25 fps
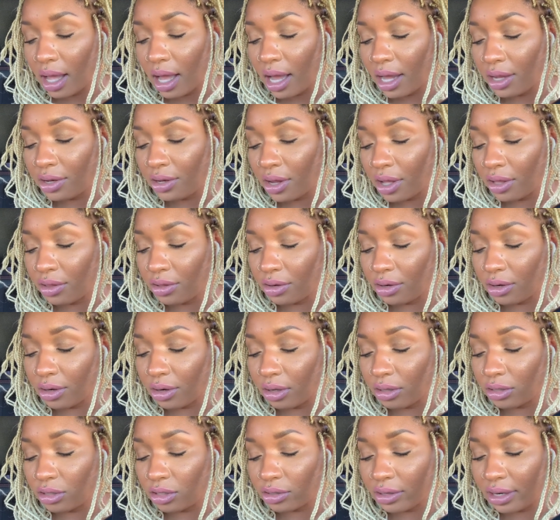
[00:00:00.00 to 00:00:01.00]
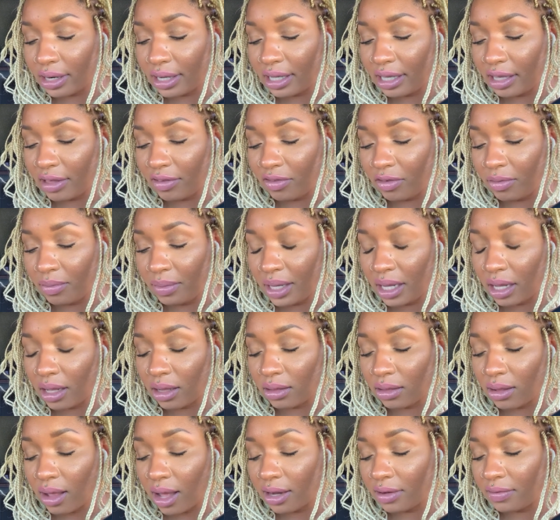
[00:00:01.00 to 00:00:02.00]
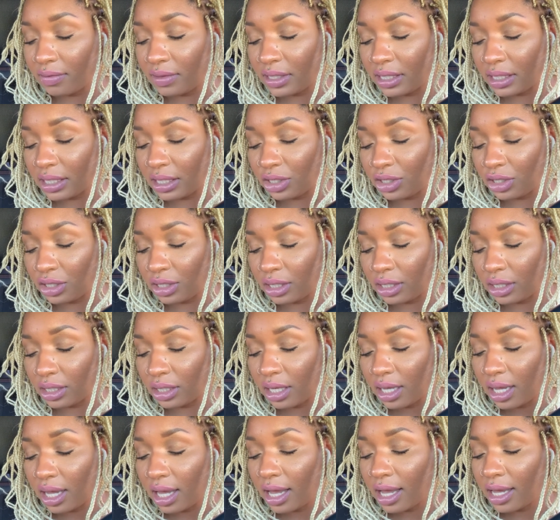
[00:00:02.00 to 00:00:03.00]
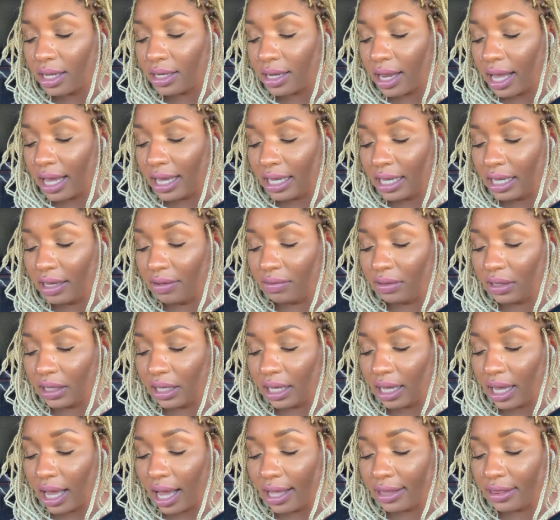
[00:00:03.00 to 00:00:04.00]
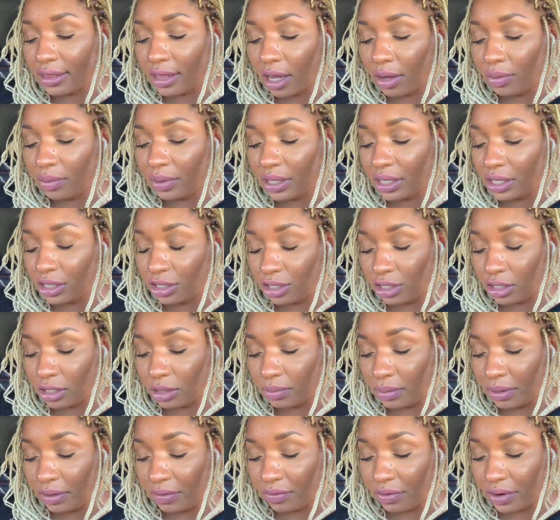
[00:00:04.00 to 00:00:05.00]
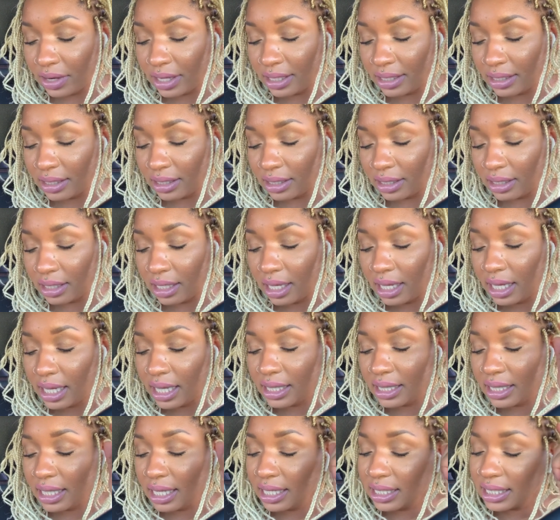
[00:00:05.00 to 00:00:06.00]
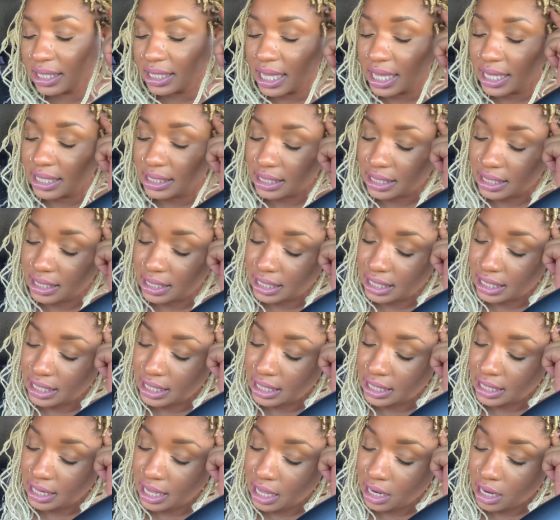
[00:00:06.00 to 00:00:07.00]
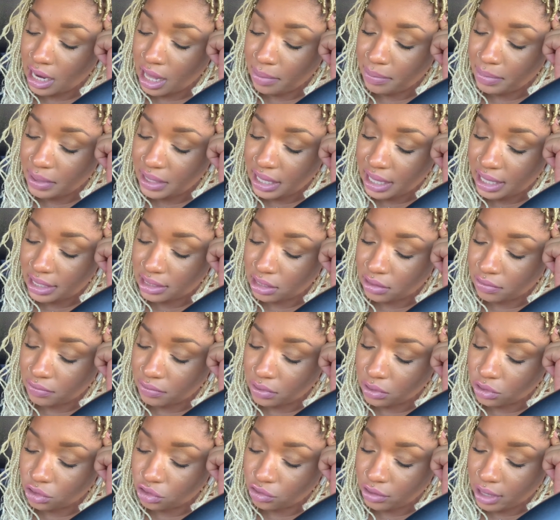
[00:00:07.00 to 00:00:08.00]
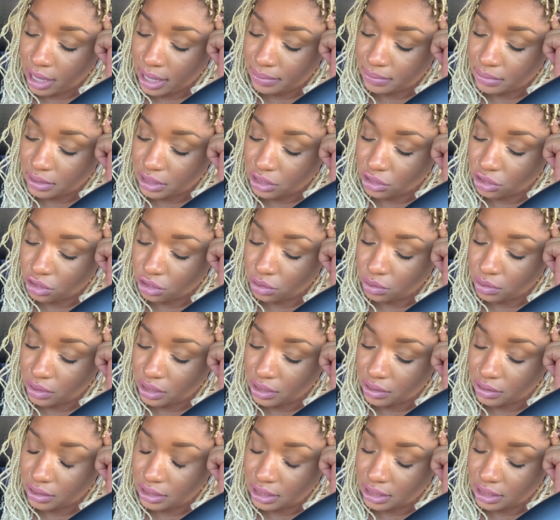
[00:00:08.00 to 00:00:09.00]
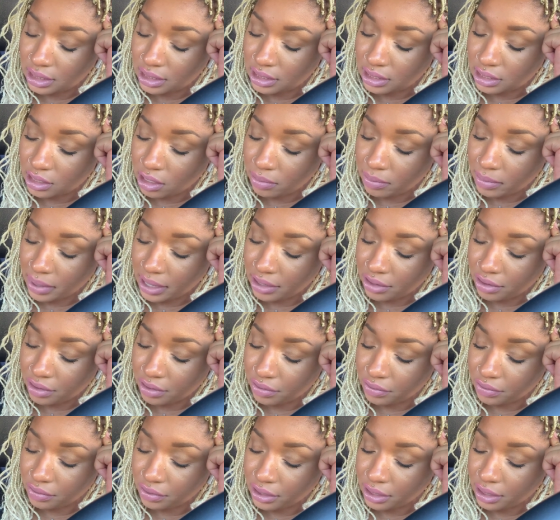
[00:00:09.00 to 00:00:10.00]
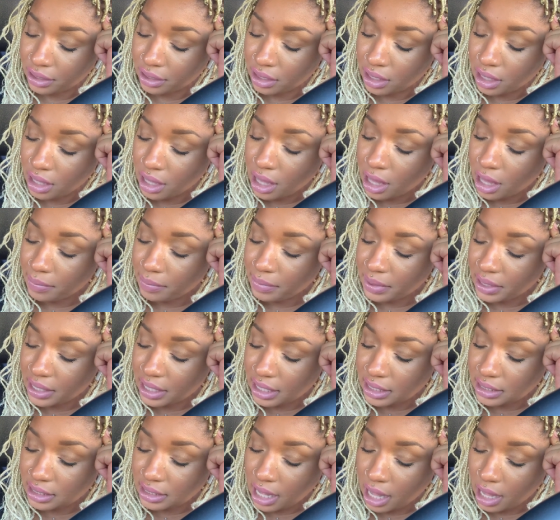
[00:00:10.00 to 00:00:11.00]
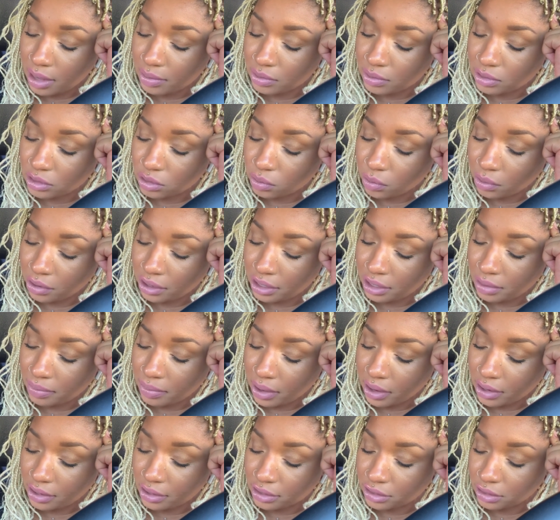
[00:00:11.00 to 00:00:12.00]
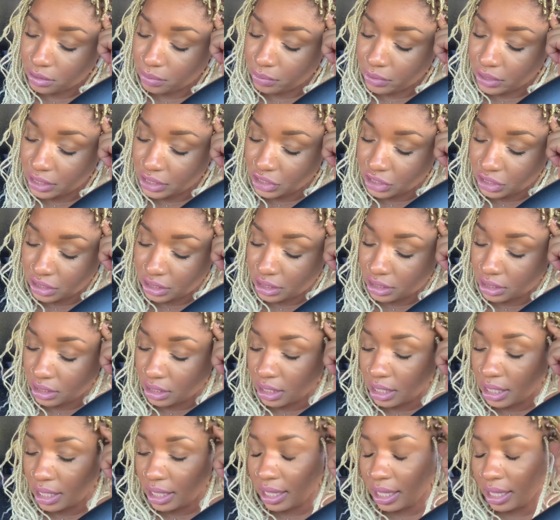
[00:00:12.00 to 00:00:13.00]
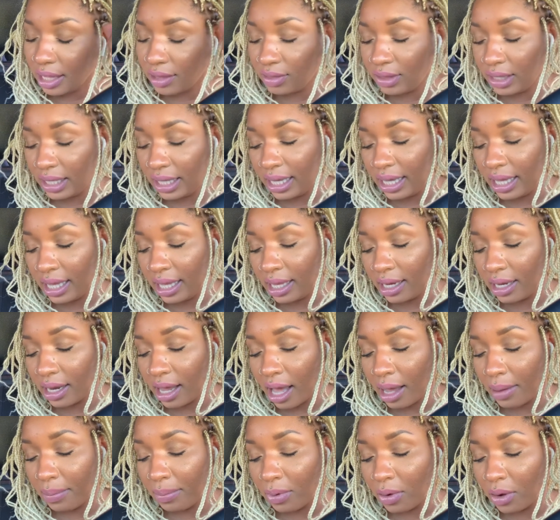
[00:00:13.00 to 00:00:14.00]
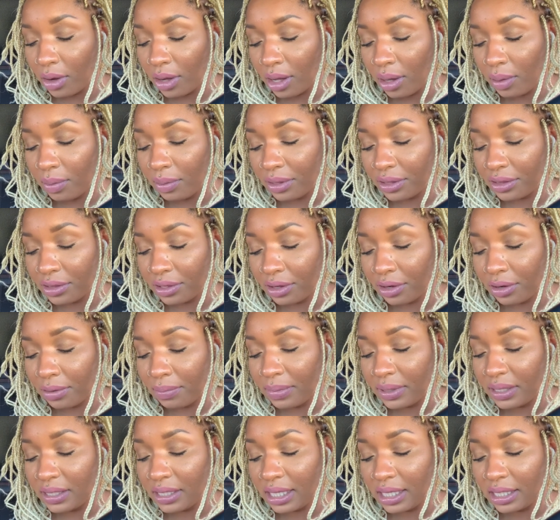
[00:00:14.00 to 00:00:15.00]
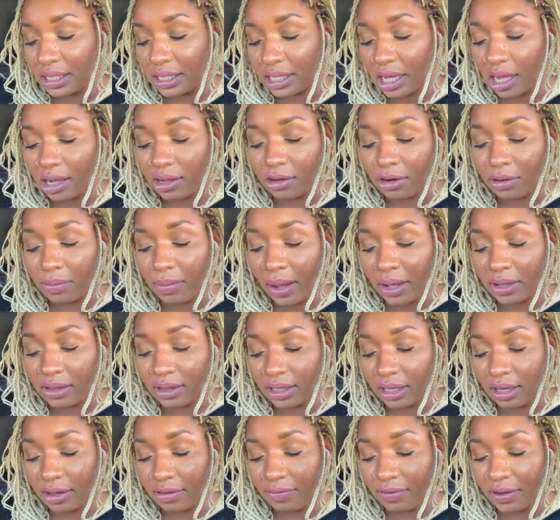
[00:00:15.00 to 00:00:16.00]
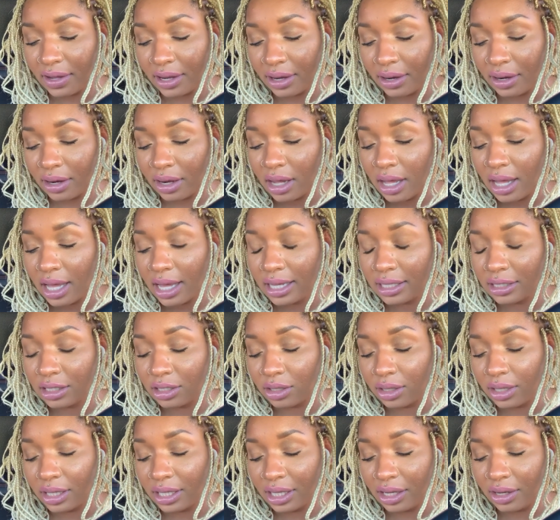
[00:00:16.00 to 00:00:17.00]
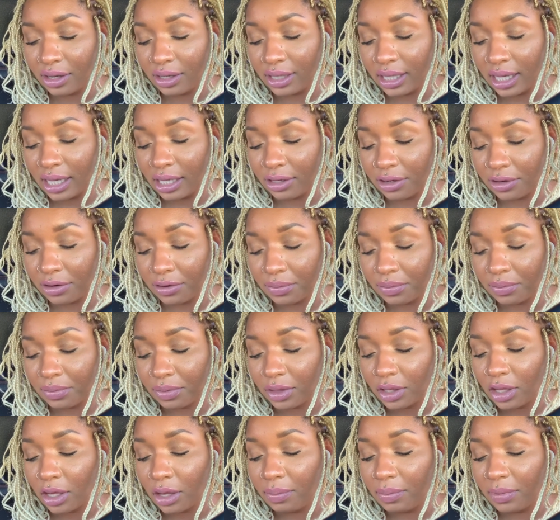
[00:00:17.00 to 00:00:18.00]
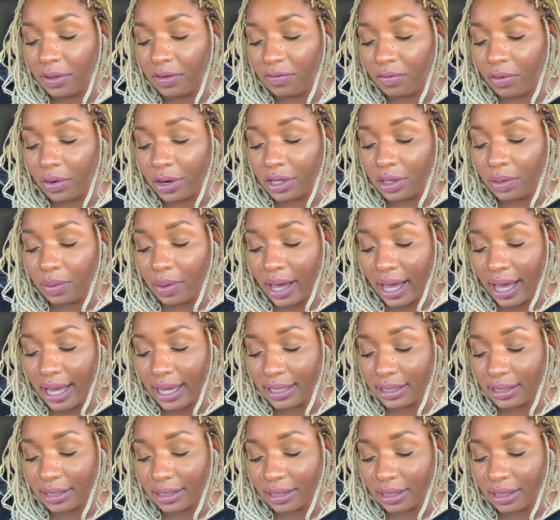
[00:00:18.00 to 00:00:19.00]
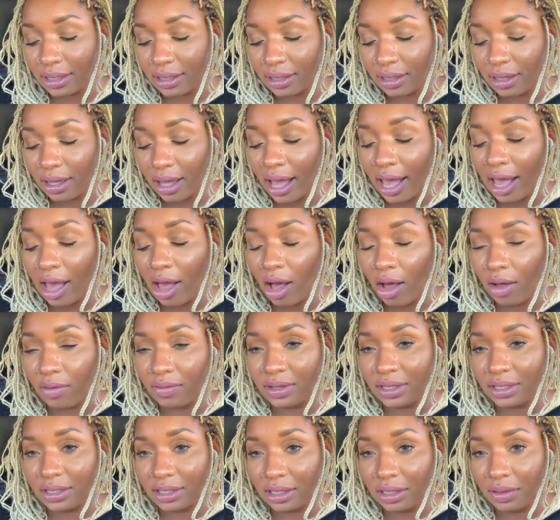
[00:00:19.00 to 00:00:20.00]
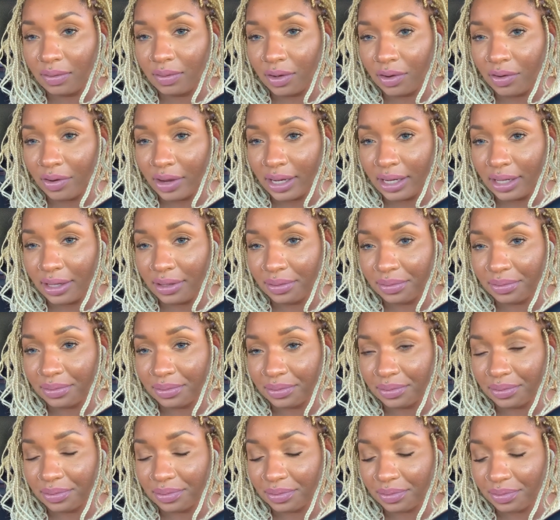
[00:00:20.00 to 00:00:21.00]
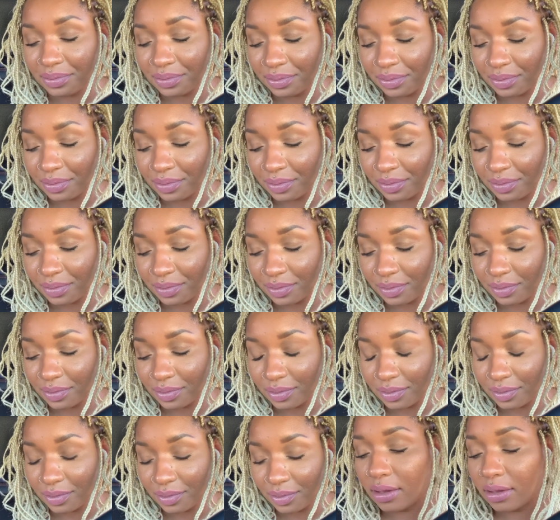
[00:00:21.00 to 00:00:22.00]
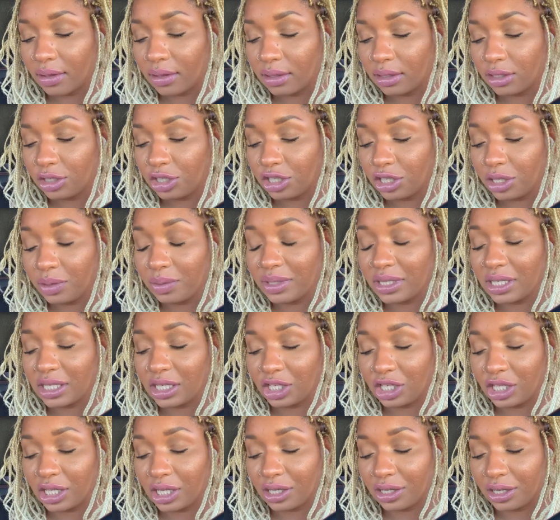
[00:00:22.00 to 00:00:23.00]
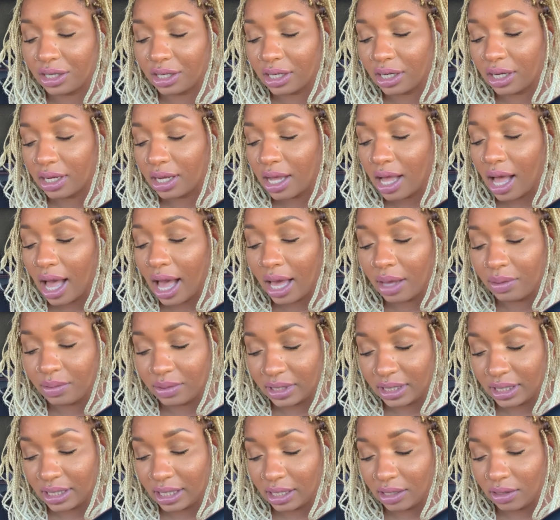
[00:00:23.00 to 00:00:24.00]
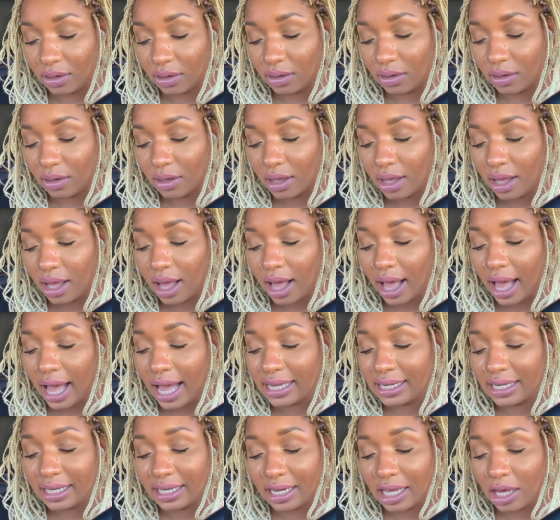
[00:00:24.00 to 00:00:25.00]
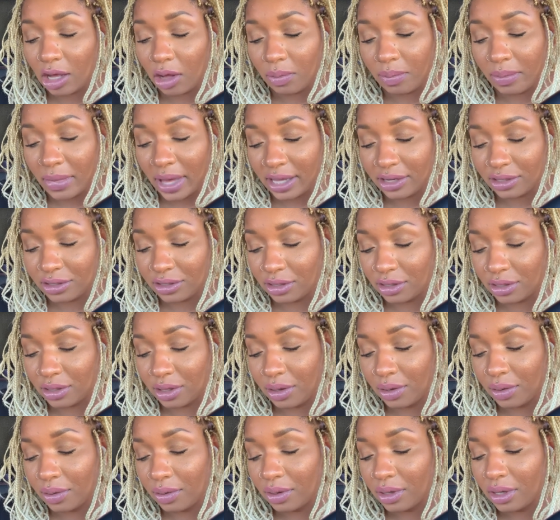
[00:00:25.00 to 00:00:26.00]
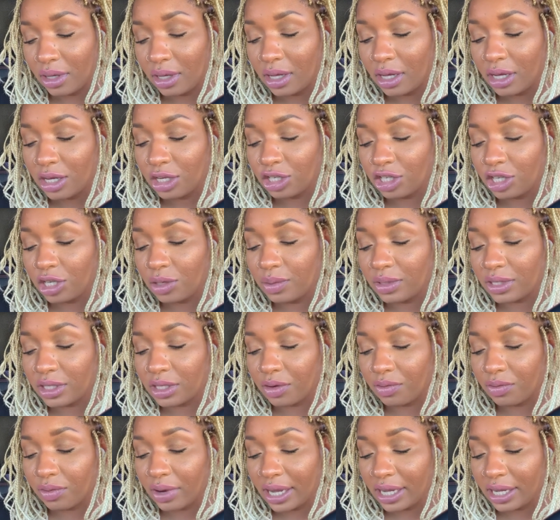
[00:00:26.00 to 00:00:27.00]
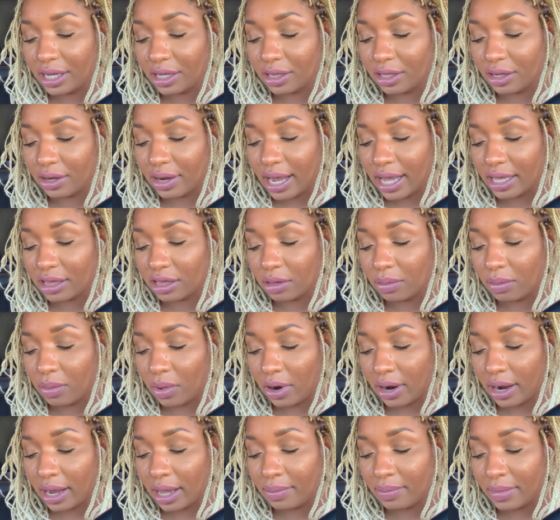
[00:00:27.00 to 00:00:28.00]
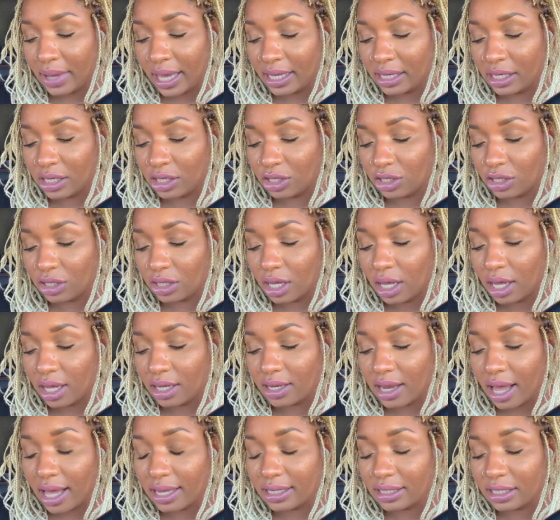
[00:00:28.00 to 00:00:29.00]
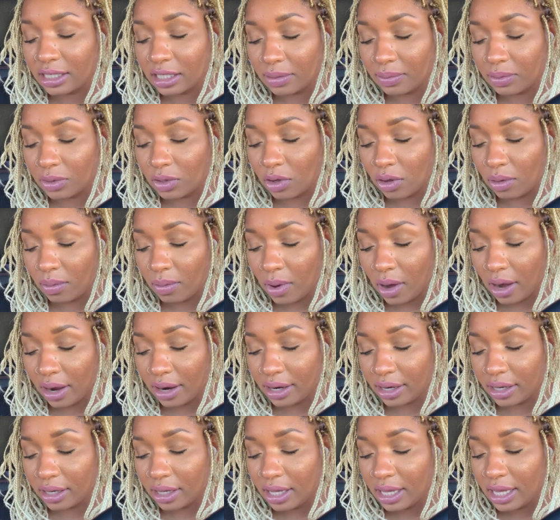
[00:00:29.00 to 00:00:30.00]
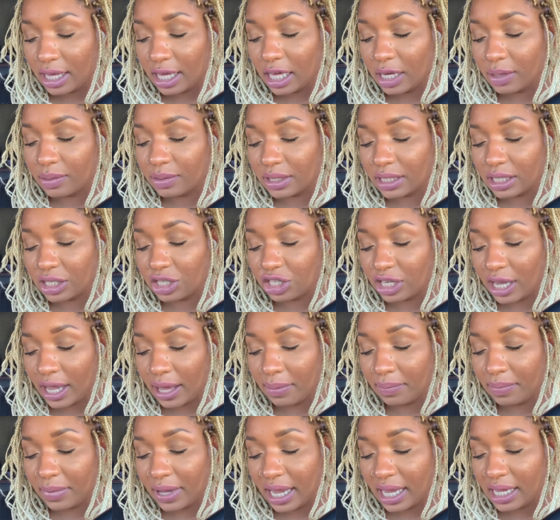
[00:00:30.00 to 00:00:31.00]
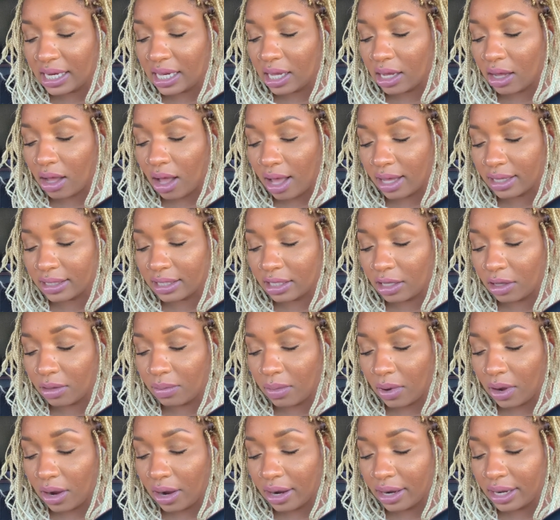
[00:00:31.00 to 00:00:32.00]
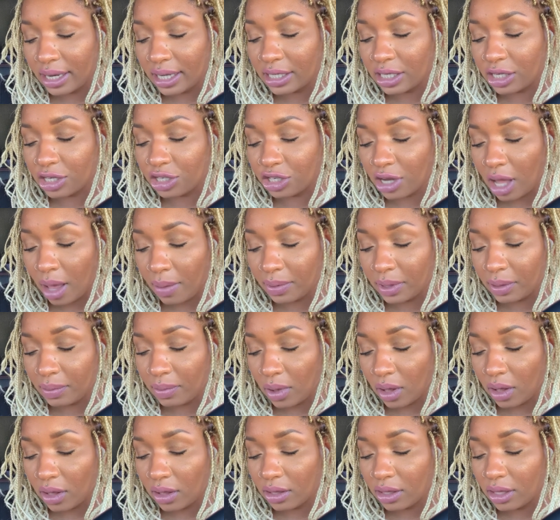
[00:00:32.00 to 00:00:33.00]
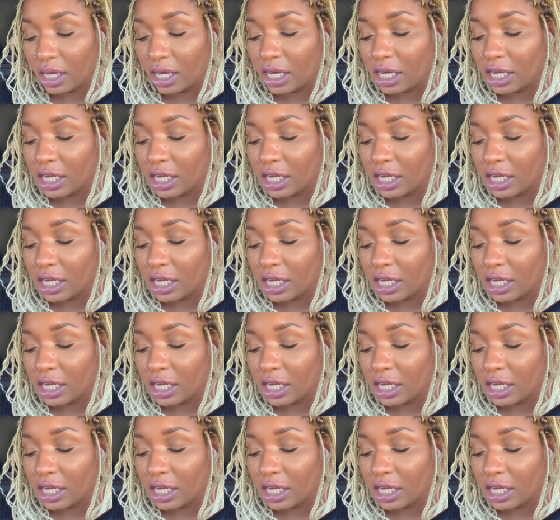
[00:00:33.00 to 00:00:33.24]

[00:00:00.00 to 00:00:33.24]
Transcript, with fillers: Another girl started giving me a lot of attention. Naively, I thought we could just be friends. Things escalated and I began to feel trapped and too guilty to tell my girlfriend because I was worried about her depression. In the end, I broke up with her but didn't tell her about the affair until a year later. Before you ask, I obviously regret it. She was a cheater. I was single. I didn't help matters though. She was a regular at the bar I managed, not a typical bar. It was a champagne and cocktail bar in a shopping mall.